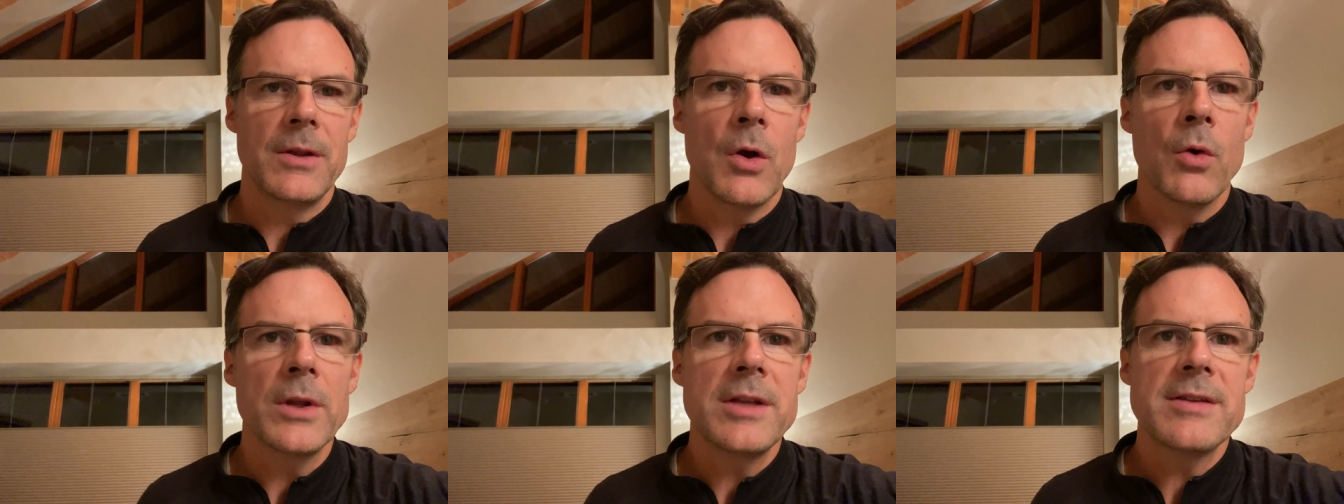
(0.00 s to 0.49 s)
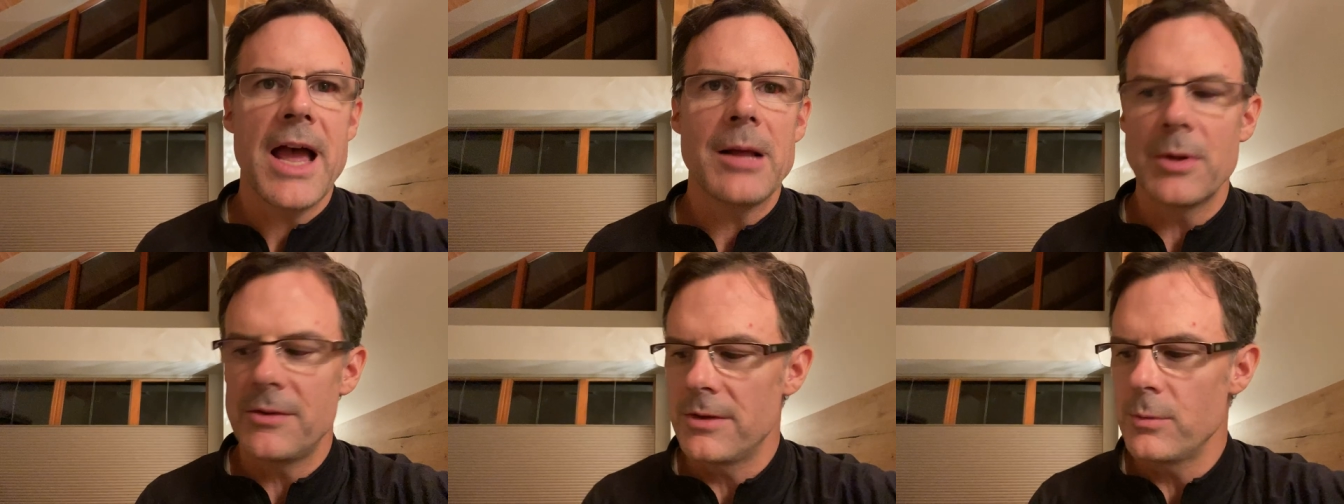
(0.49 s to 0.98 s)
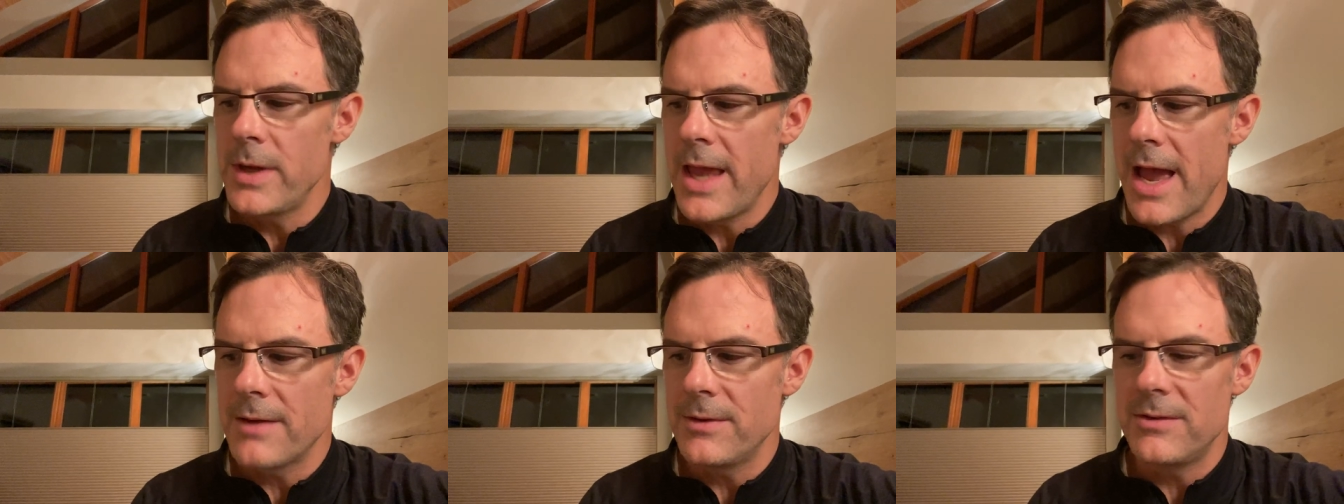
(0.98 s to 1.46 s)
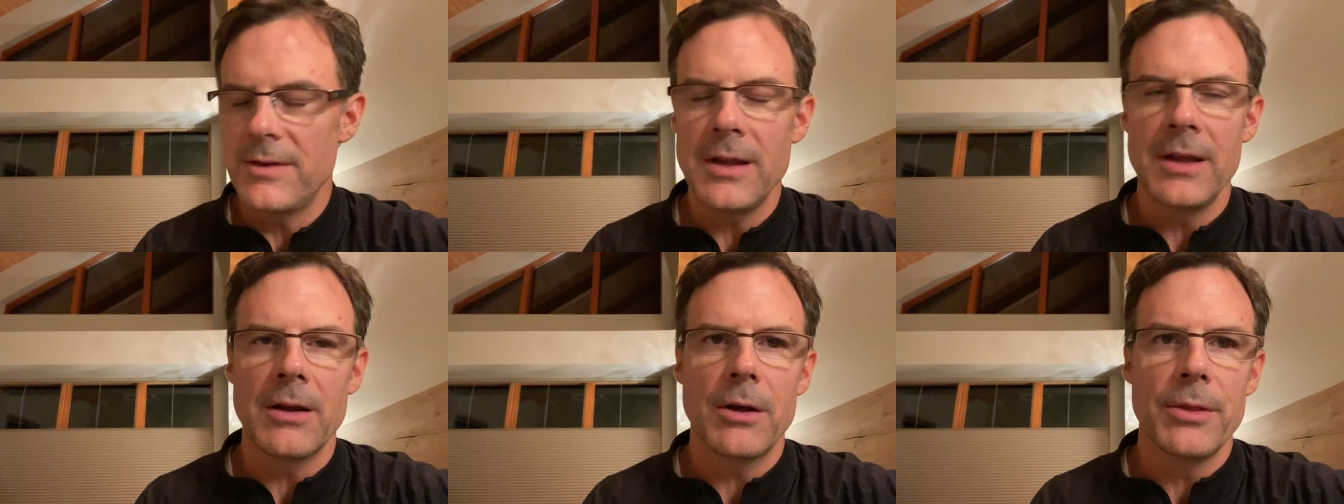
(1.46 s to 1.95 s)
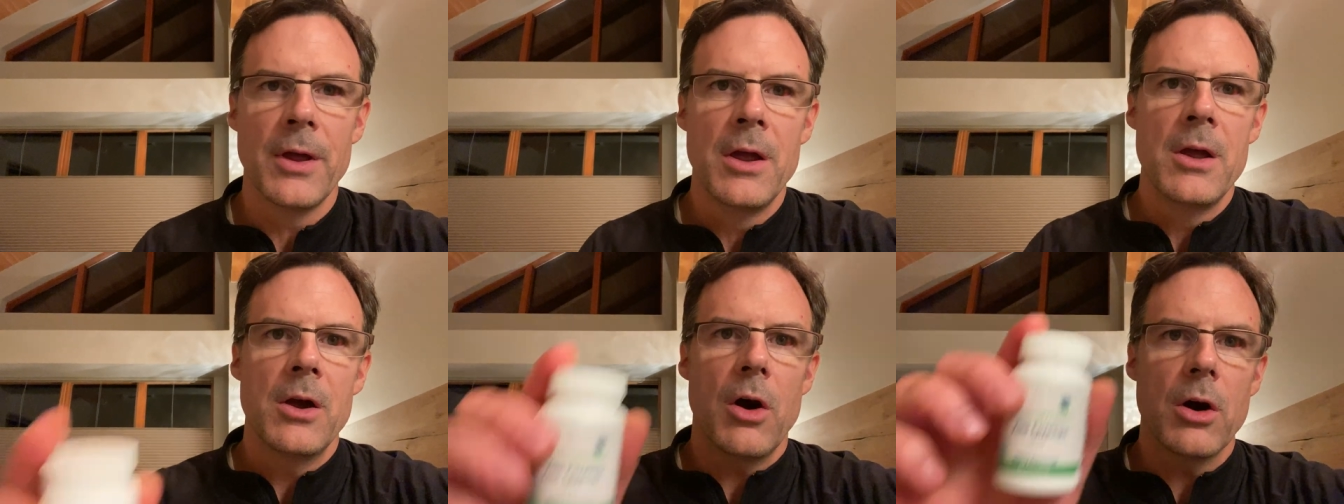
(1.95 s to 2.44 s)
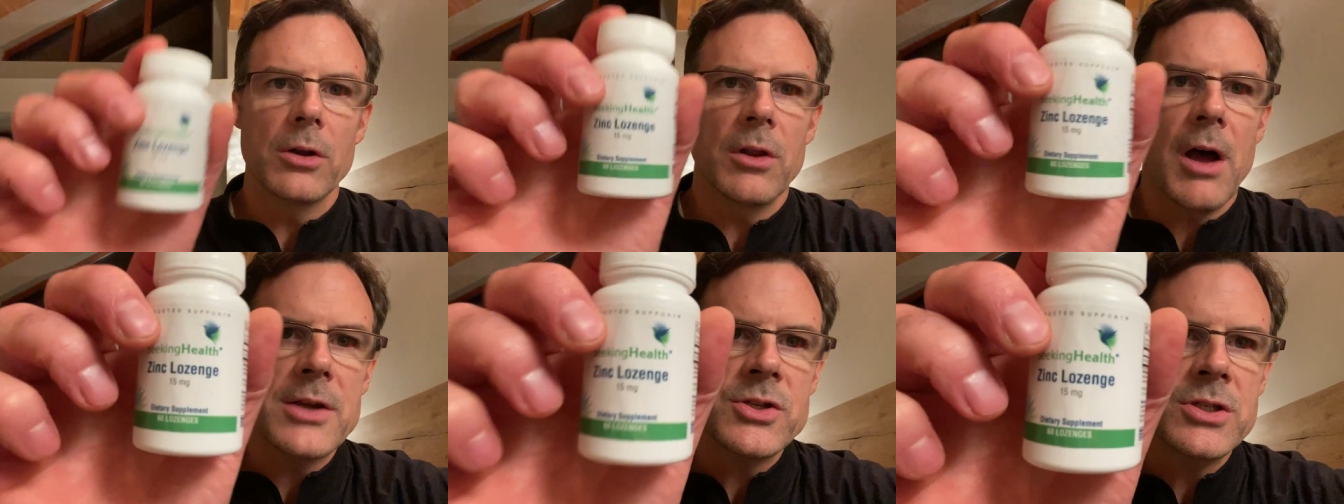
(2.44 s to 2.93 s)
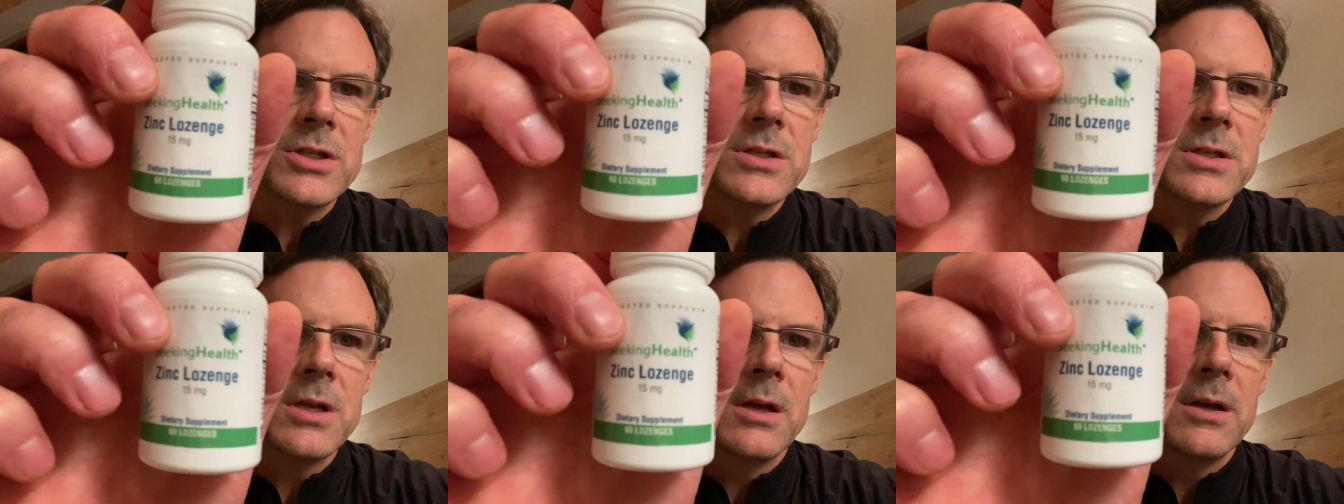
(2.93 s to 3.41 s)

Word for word: The only tablets that we have at Seeking Health are lozenges,